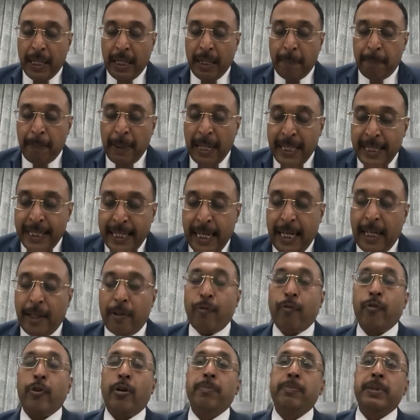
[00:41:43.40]
mandate
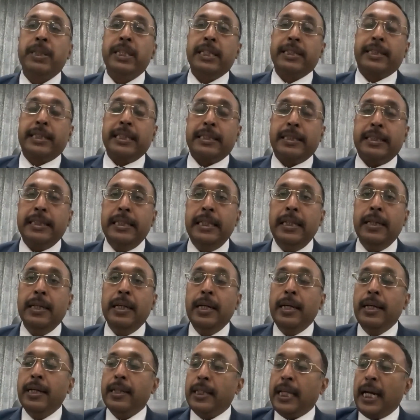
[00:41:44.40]
from the SSC
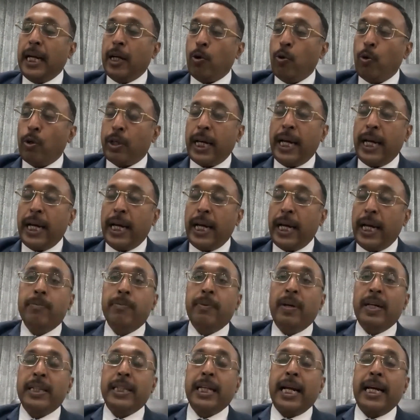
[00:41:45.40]
that okay,
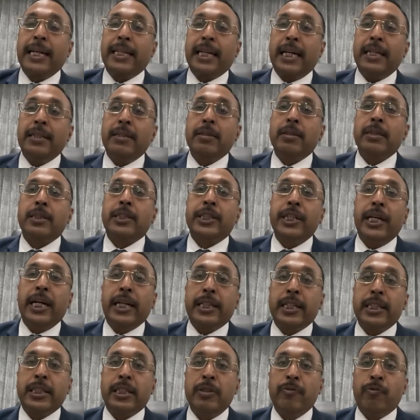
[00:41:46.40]
whether I can share
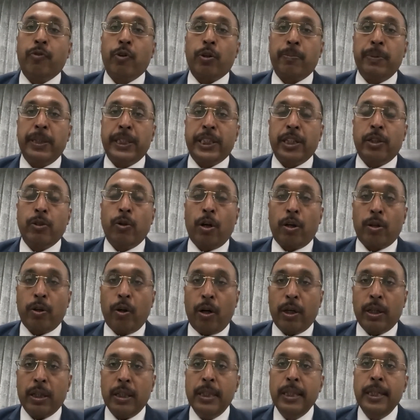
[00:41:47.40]
this information or
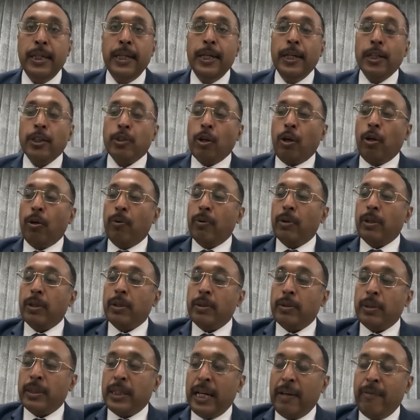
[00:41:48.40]
not. So
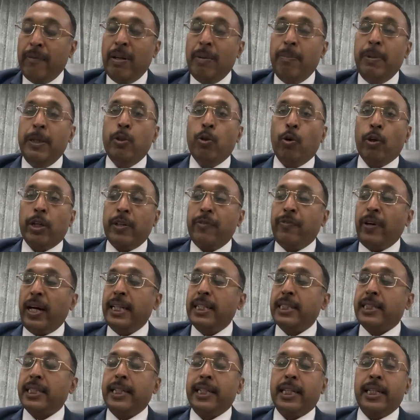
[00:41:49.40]
they will be
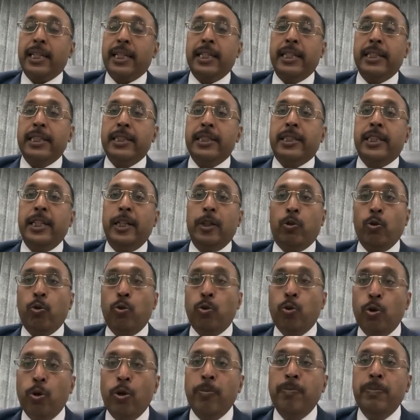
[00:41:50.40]
notifying certain agency to
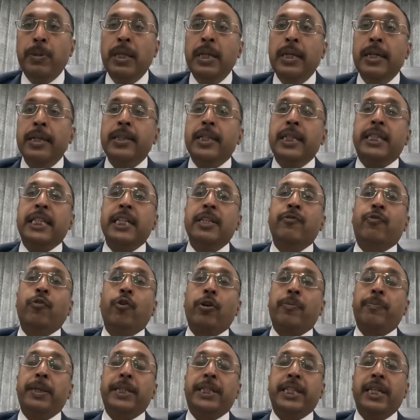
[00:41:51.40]
whom this
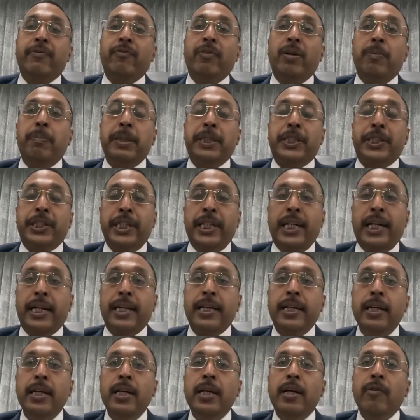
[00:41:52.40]
information will be
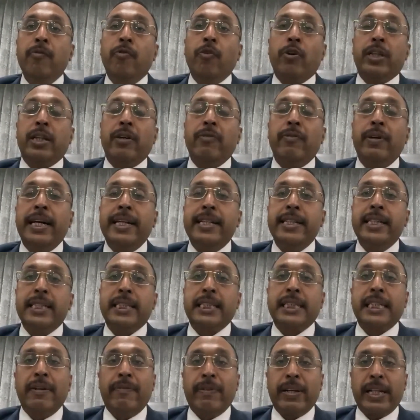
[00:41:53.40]
shared for the various
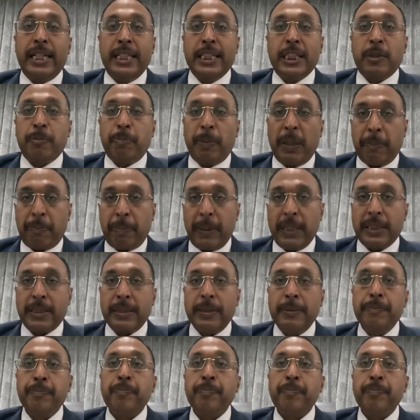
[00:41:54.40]
governance purpose.